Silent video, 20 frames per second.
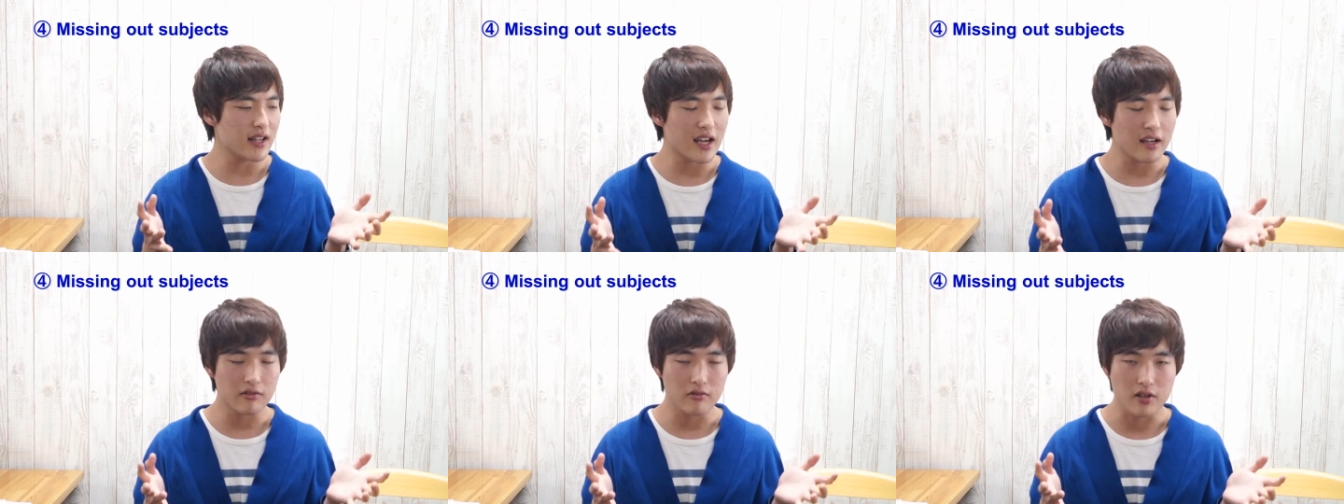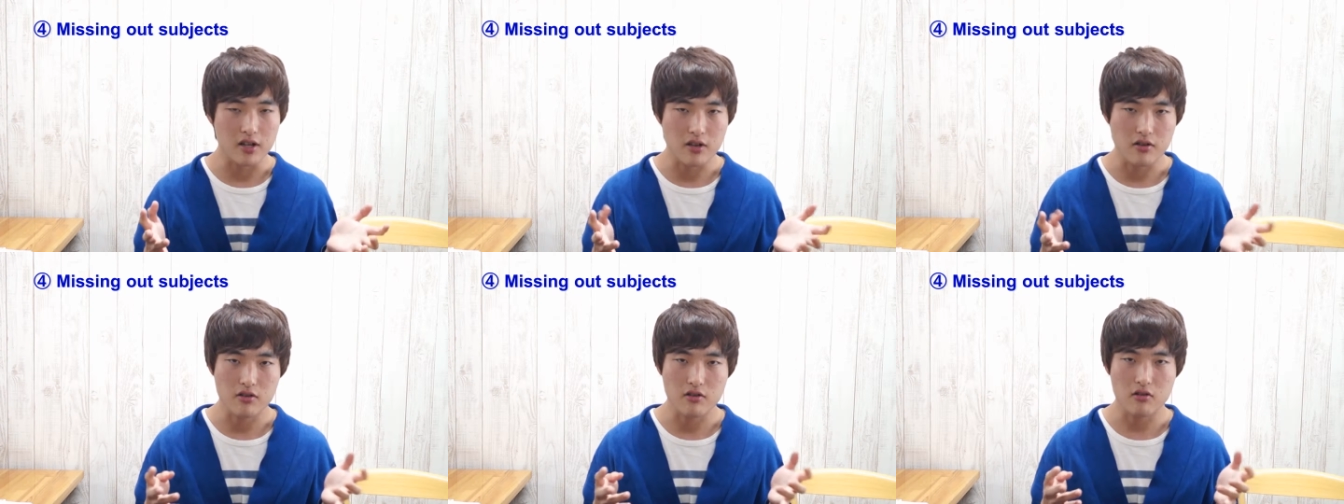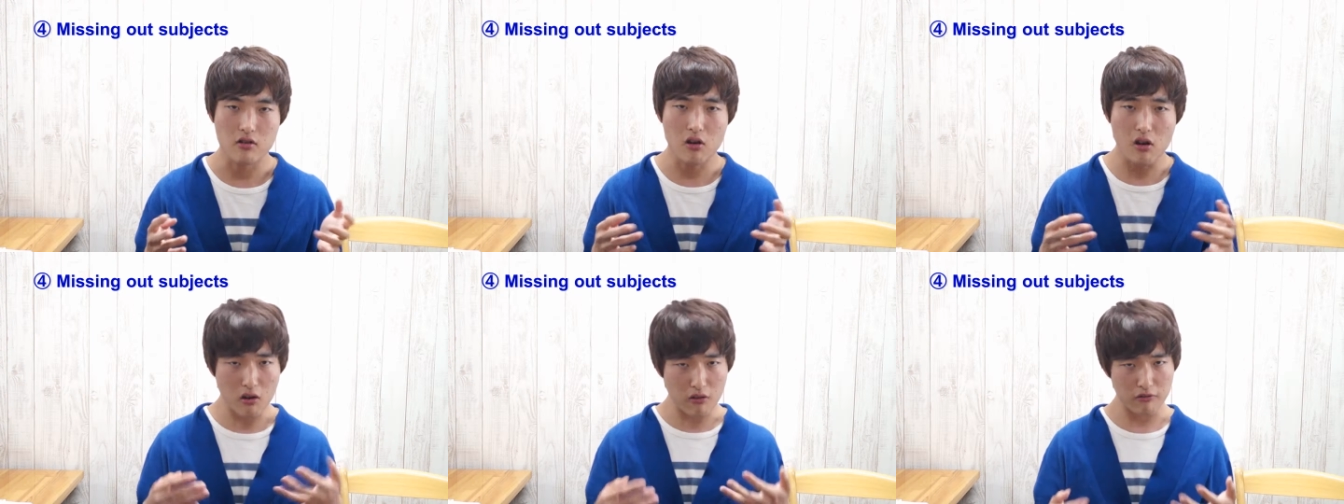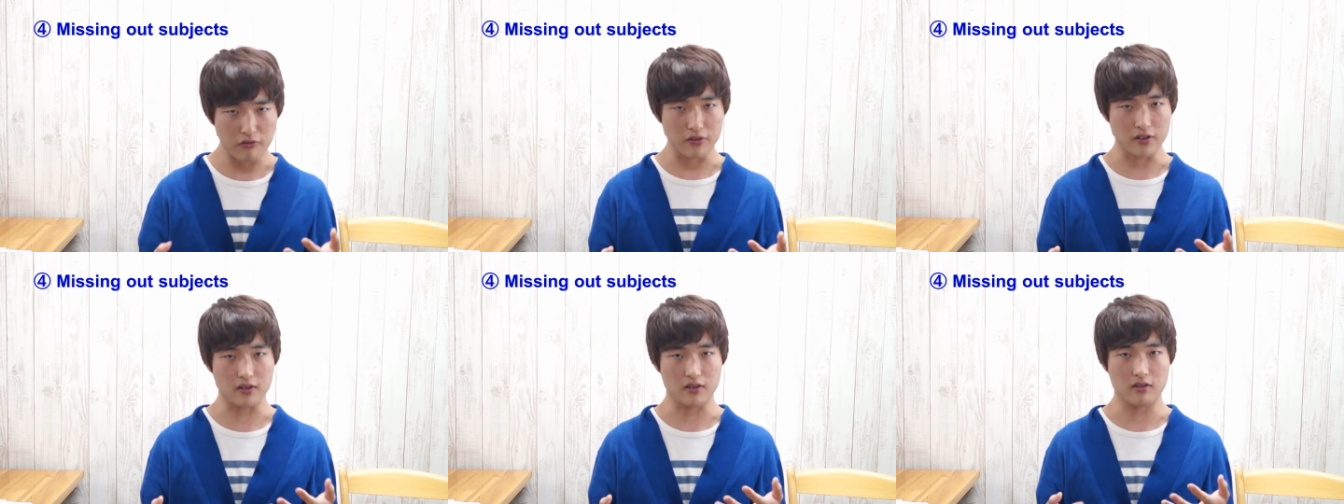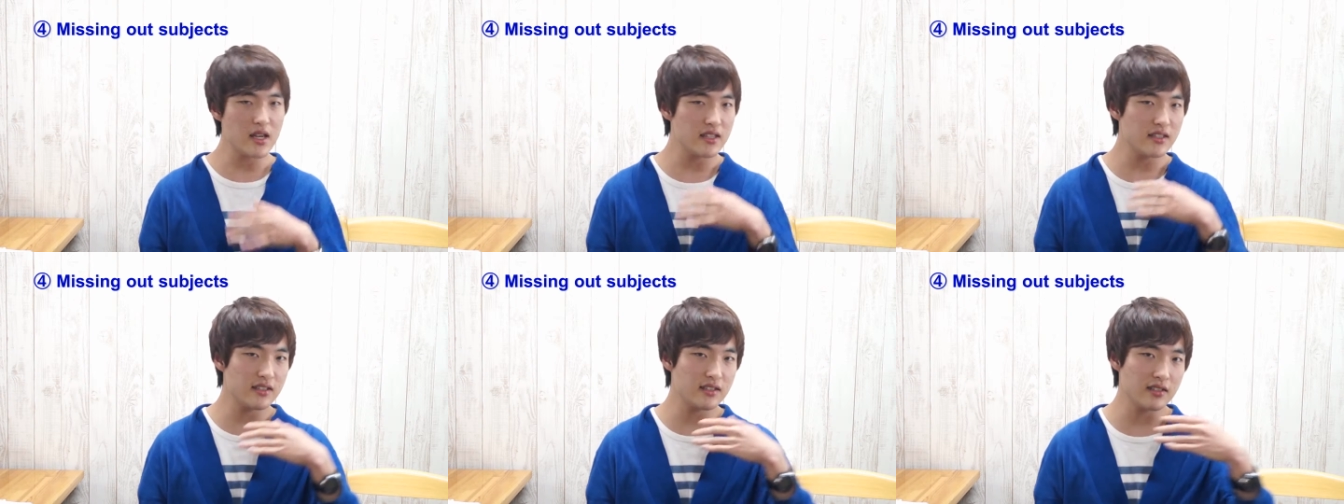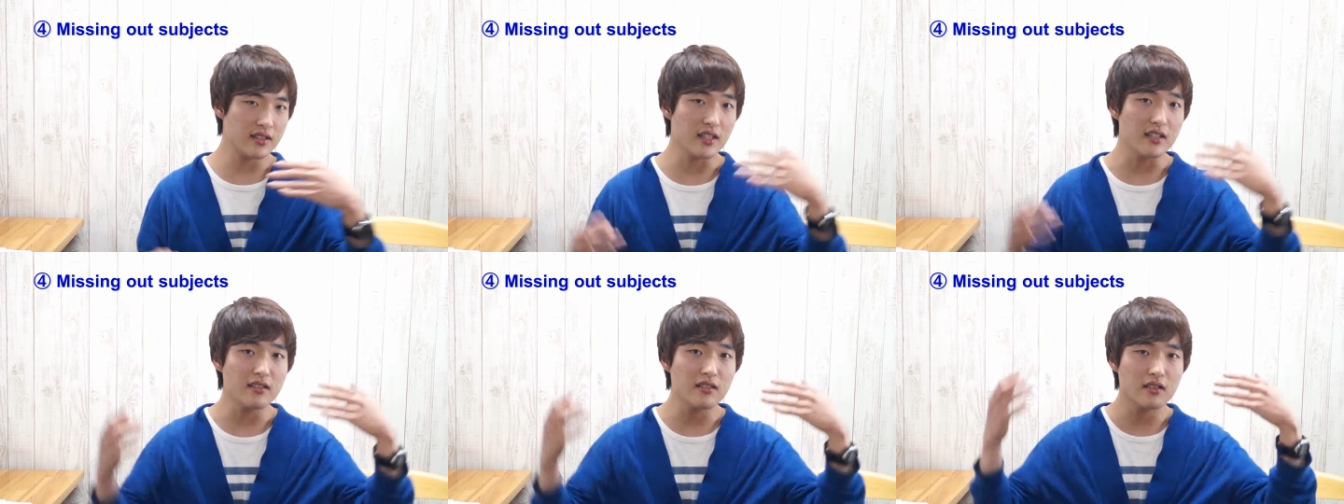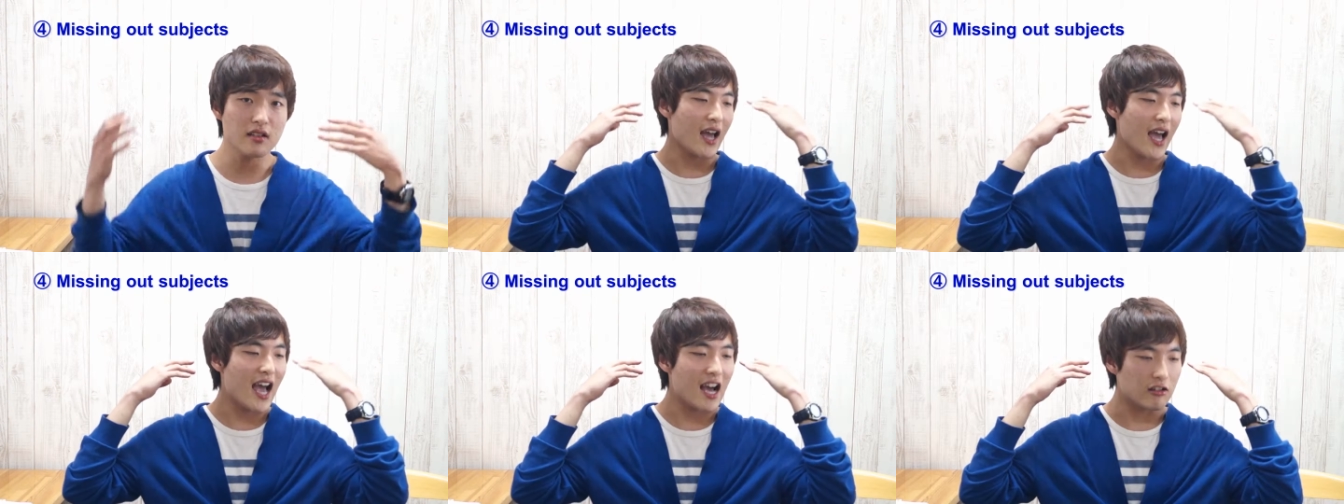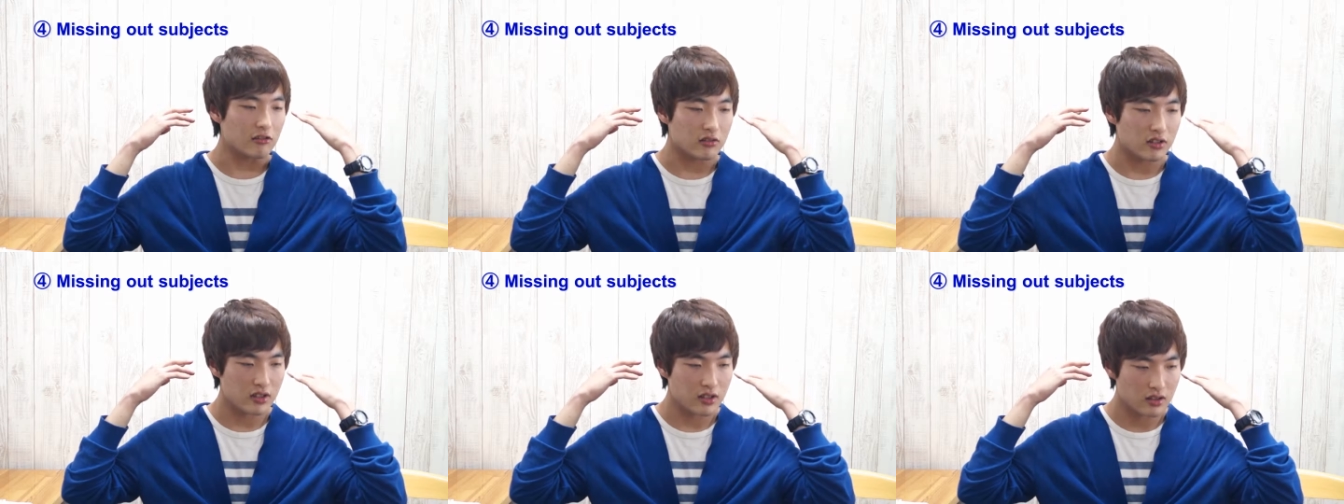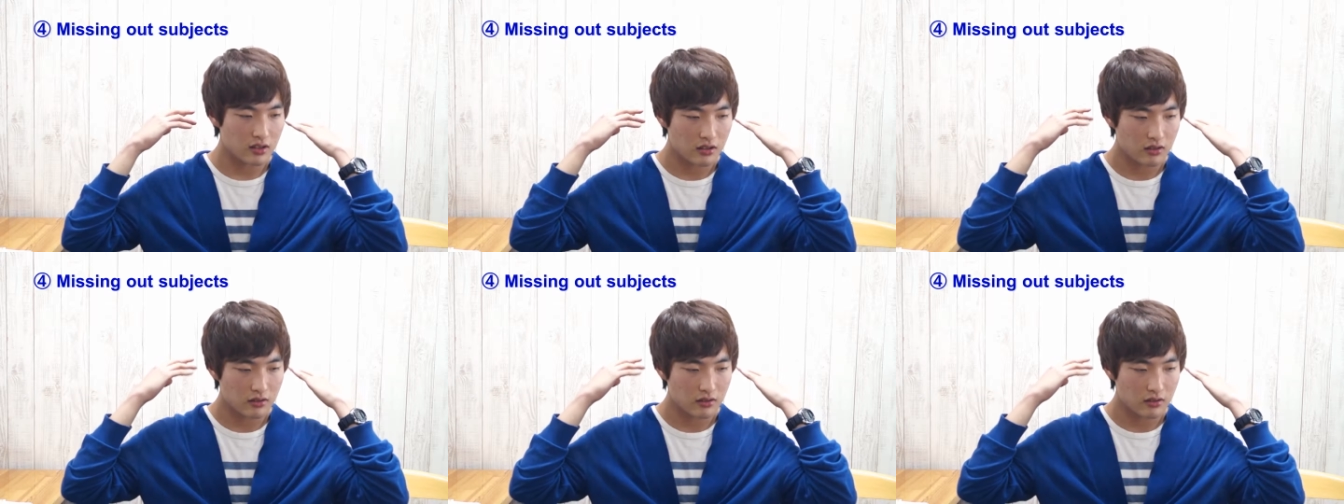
language often misses out